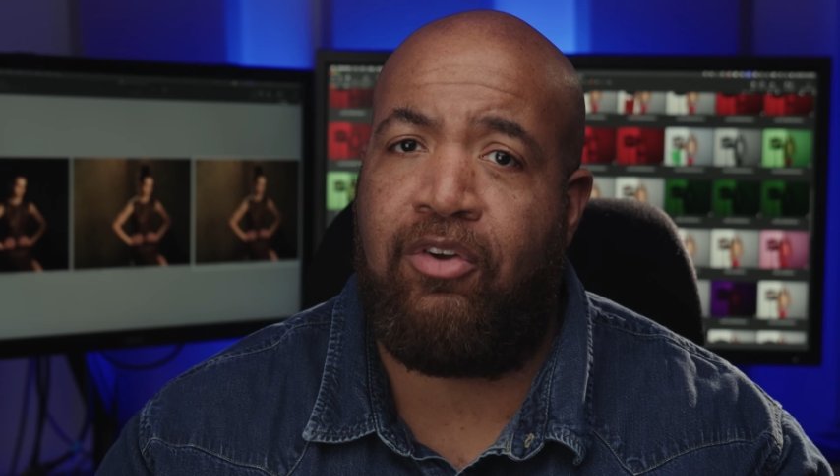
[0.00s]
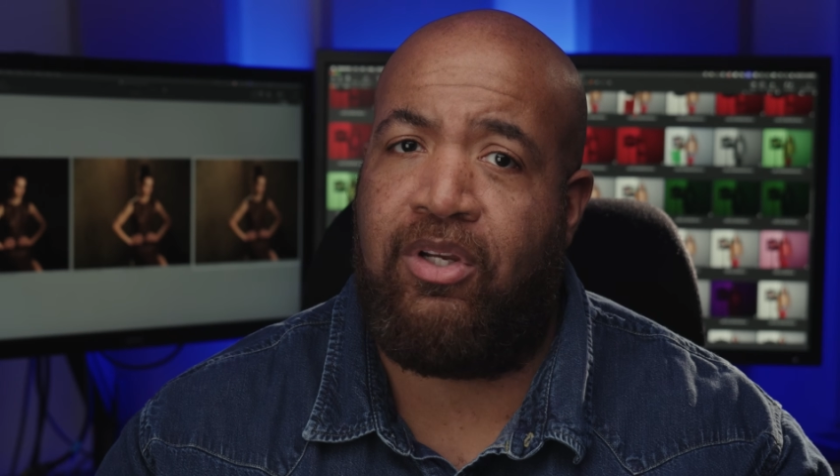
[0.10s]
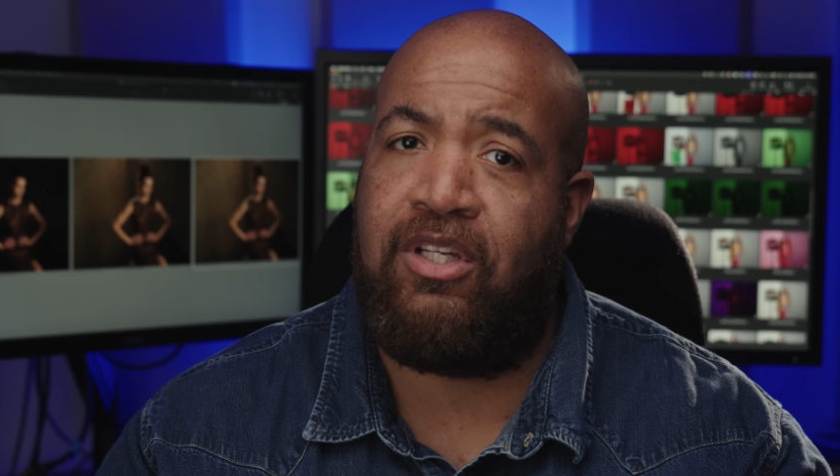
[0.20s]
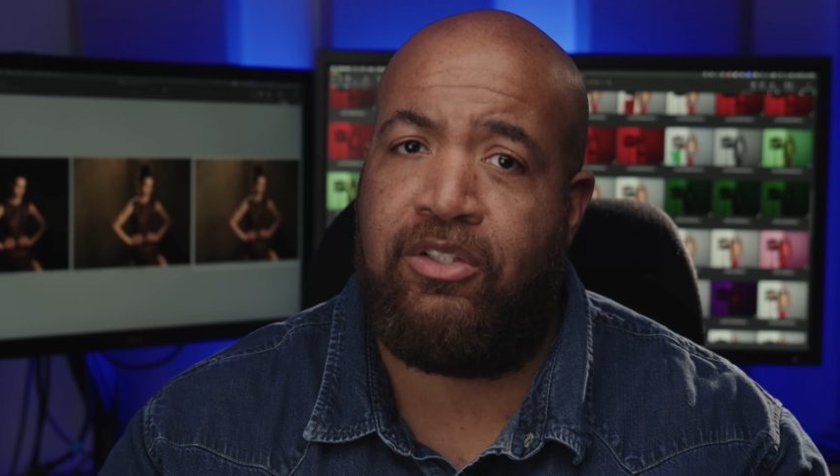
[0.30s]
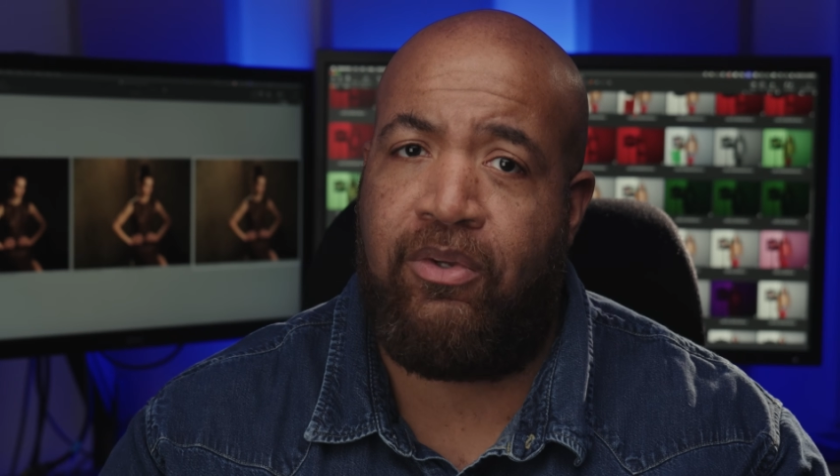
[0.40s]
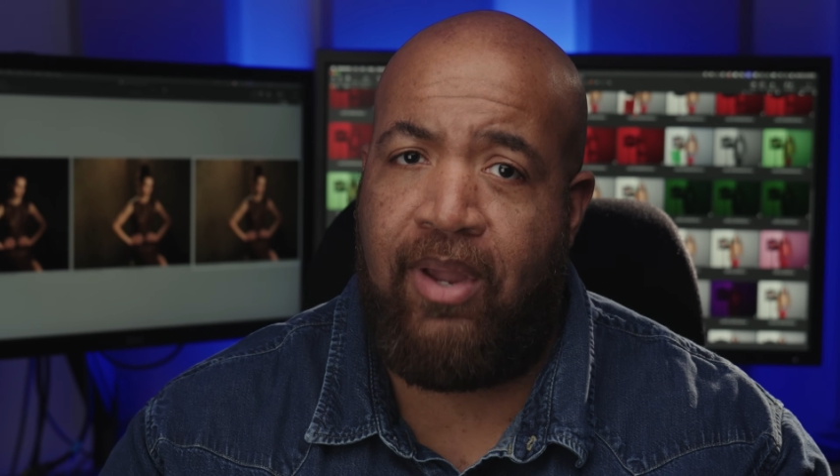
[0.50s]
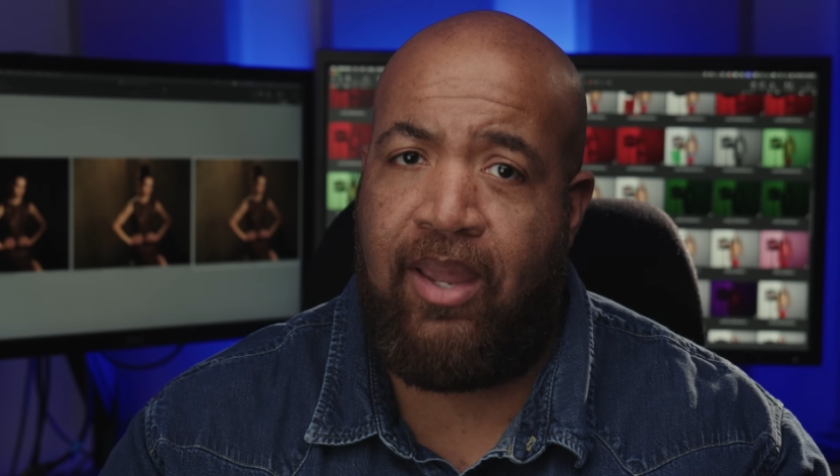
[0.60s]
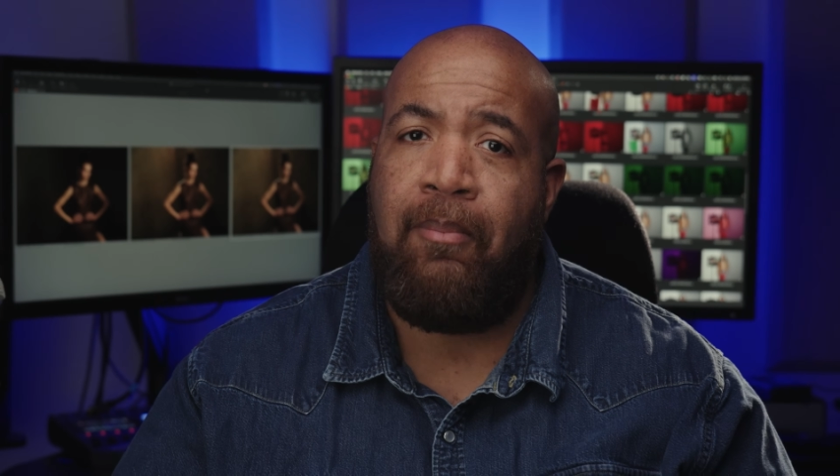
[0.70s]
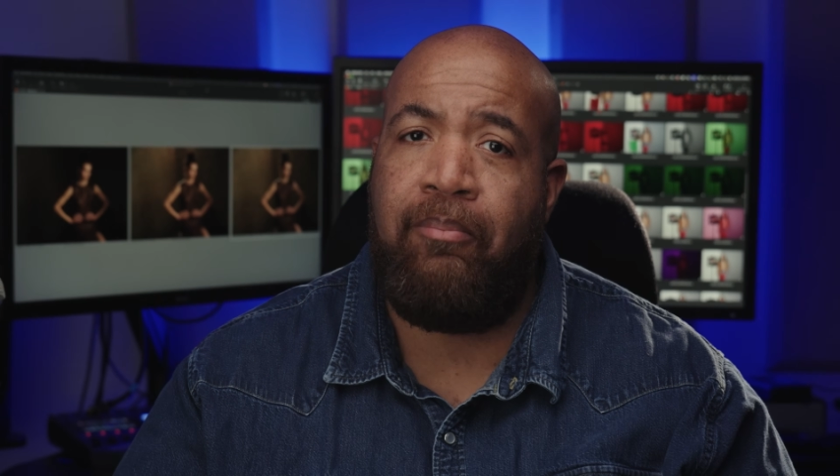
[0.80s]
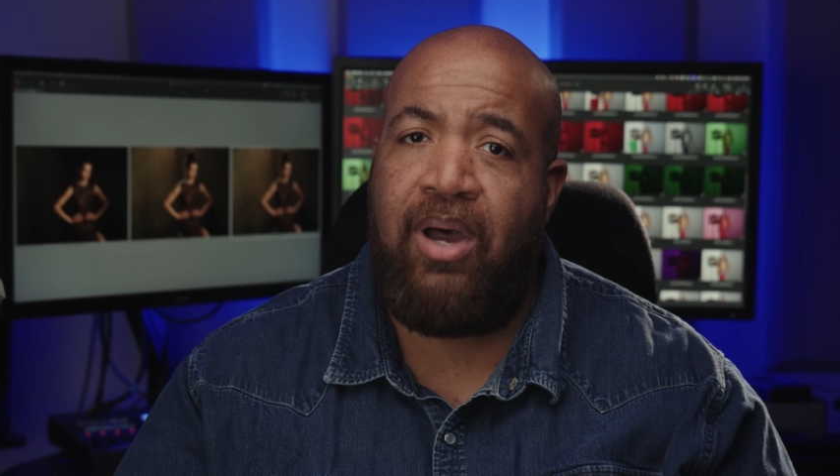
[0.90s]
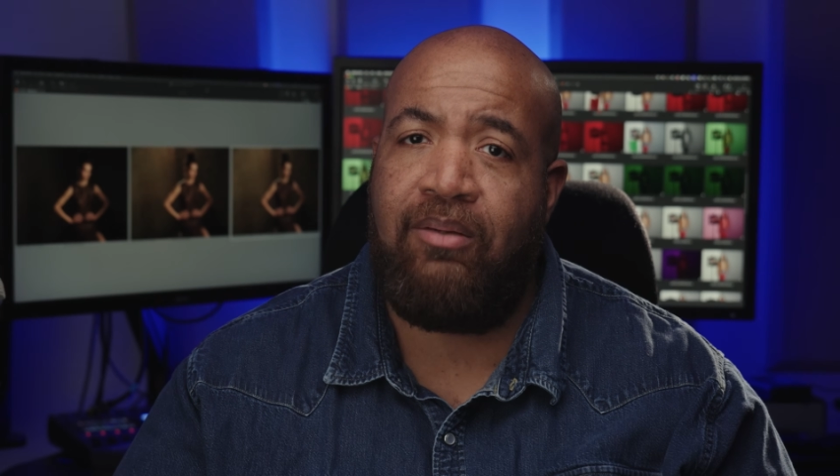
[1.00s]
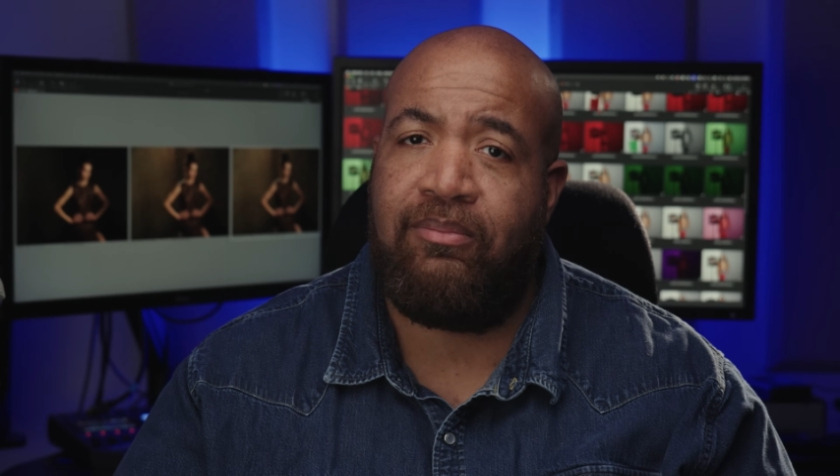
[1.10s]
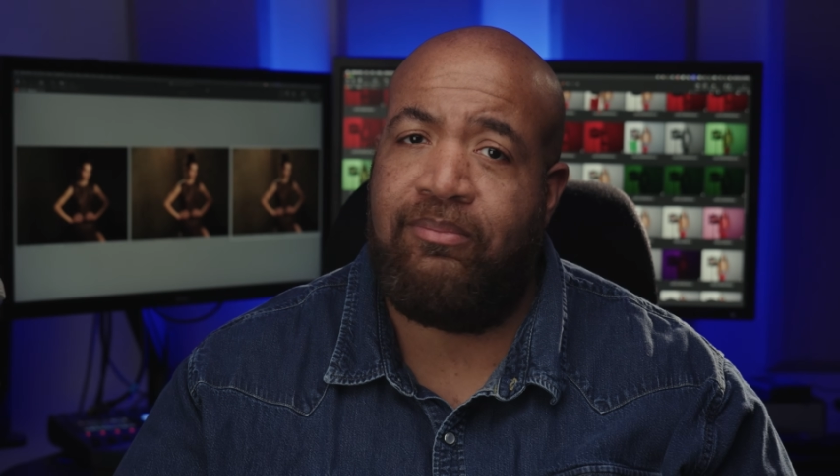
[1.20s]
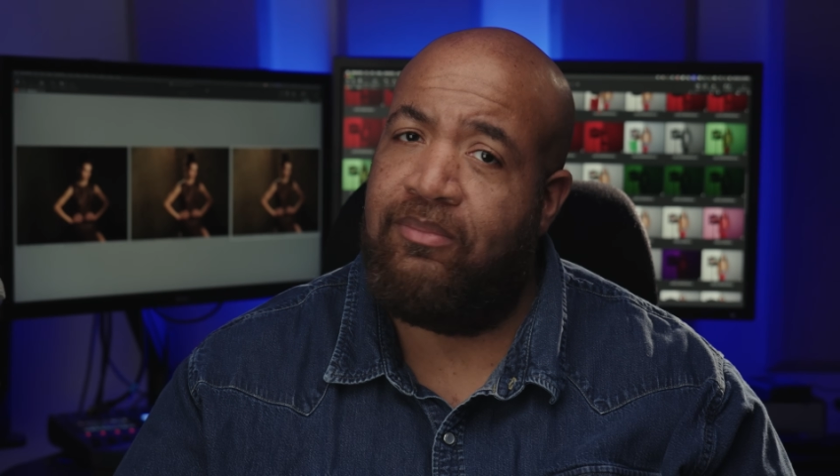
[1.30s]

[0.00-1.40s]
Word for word: on a histogram. But